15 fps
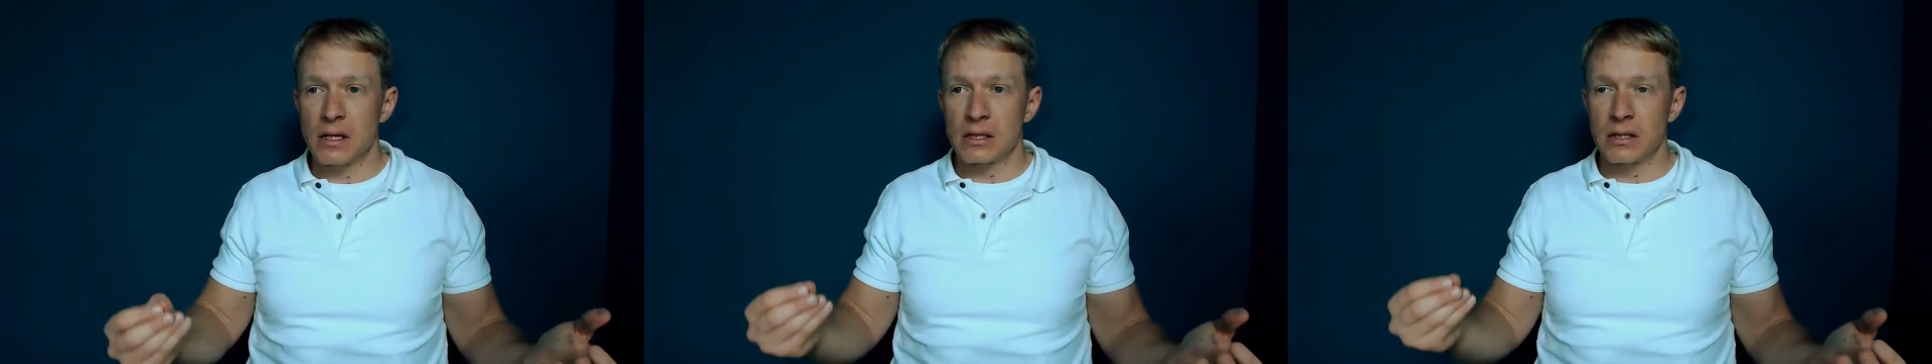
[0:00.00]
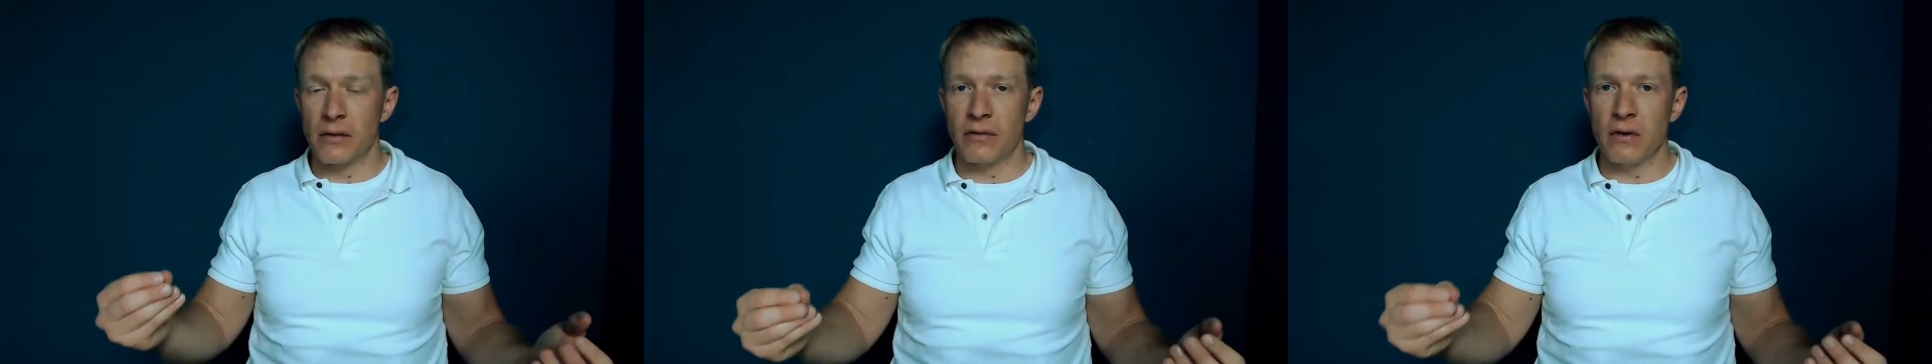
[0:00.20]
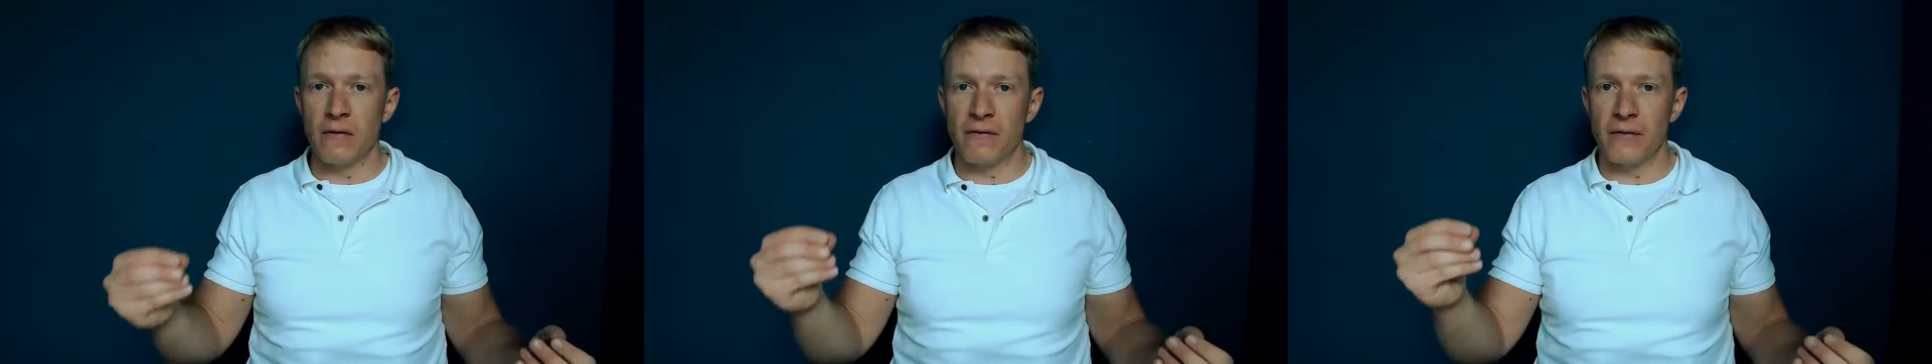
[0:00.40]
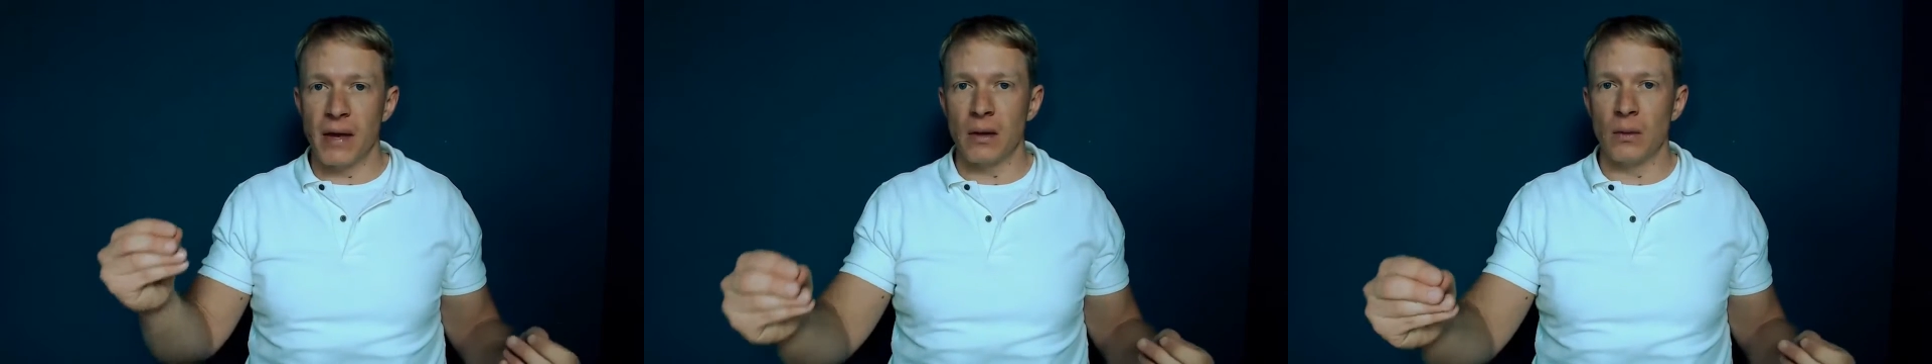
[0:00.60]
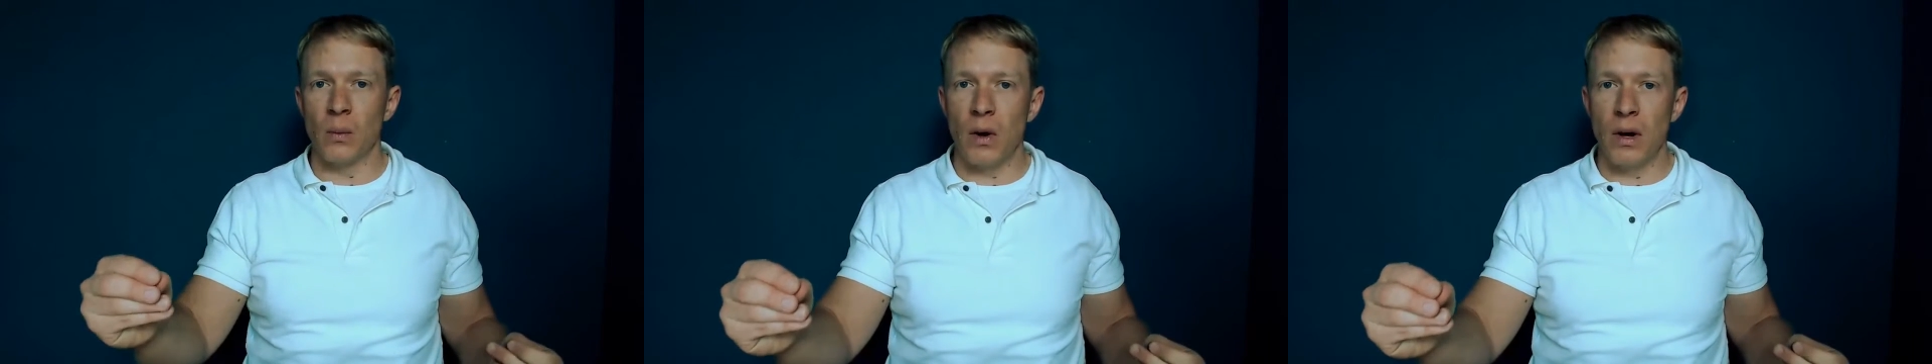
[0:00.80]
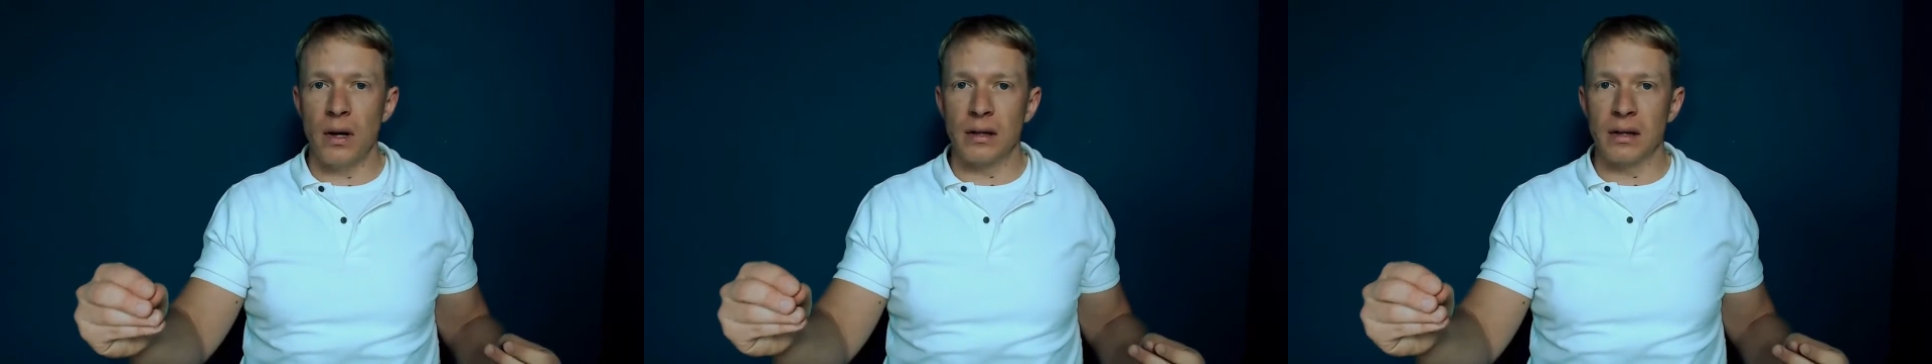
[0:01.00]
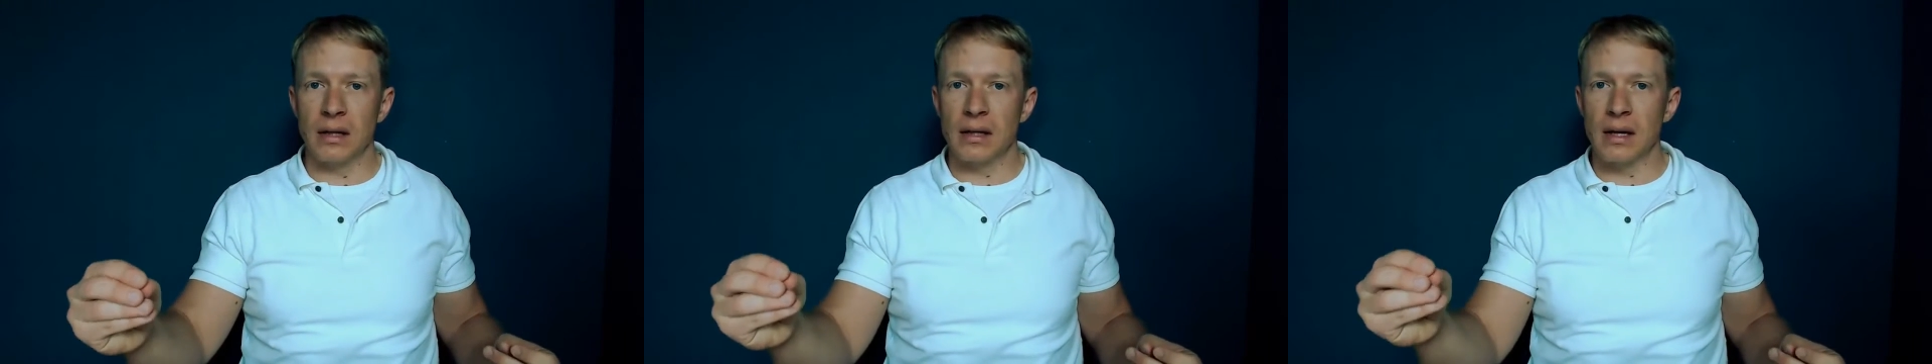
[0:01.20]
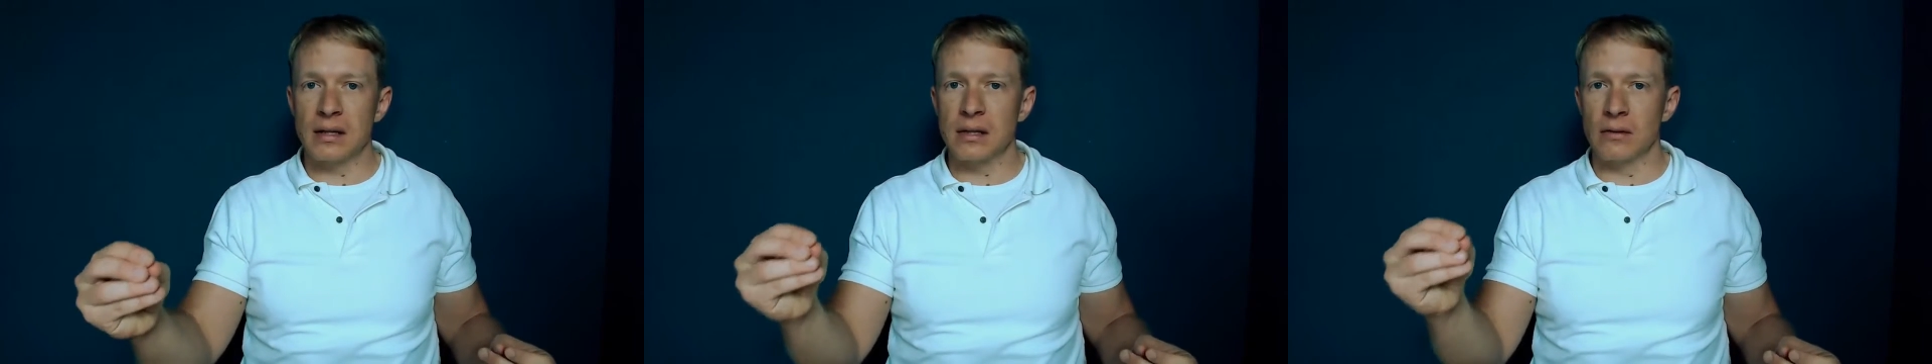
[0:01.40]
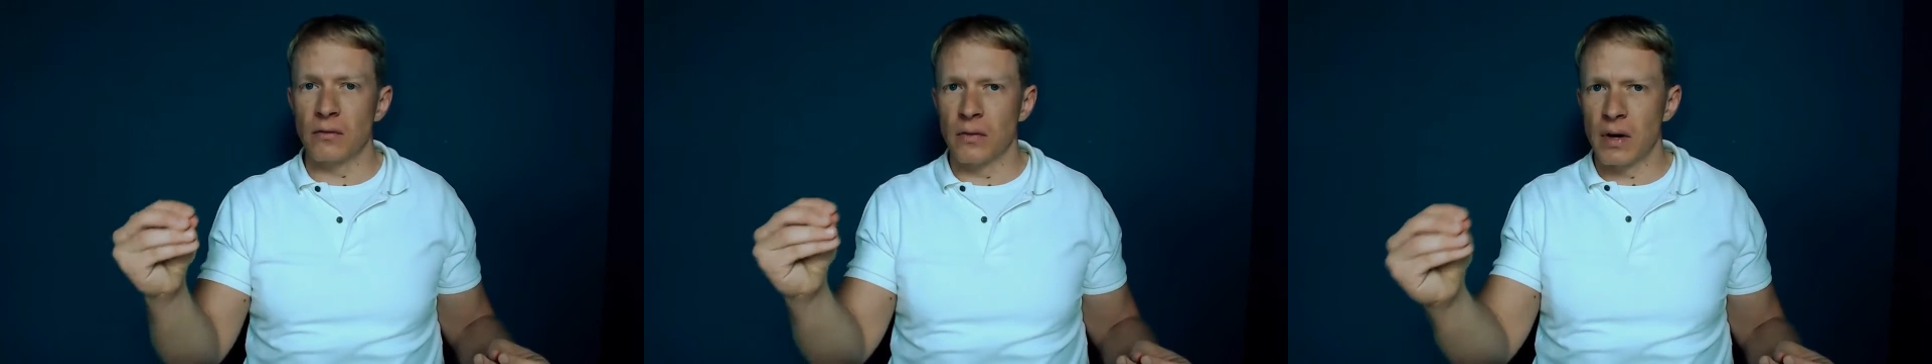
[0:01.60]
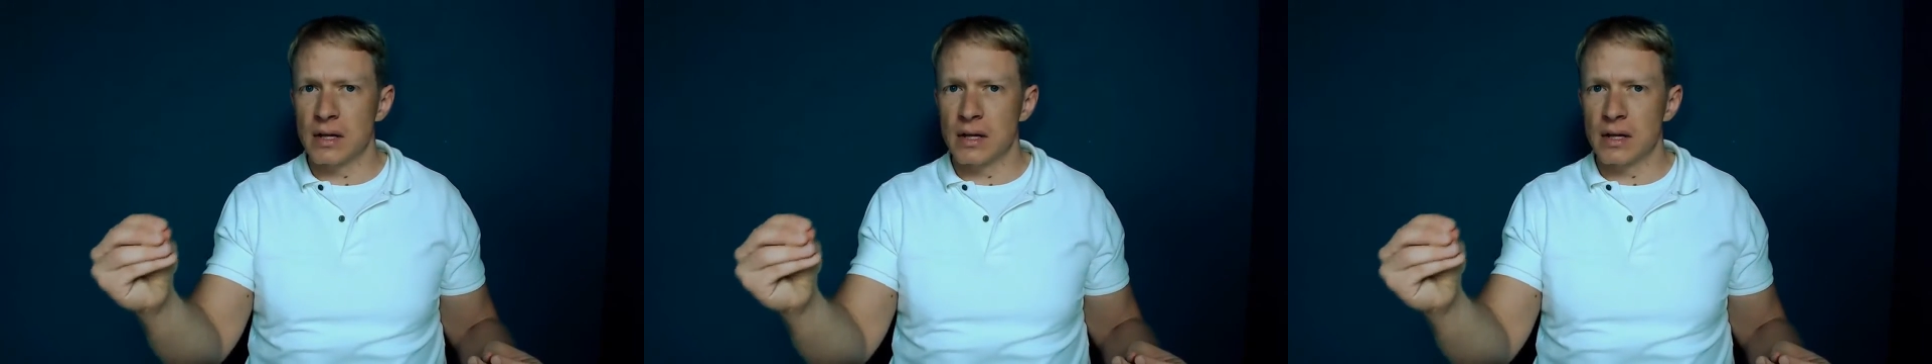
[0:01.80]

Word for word: So if you found one that doesn't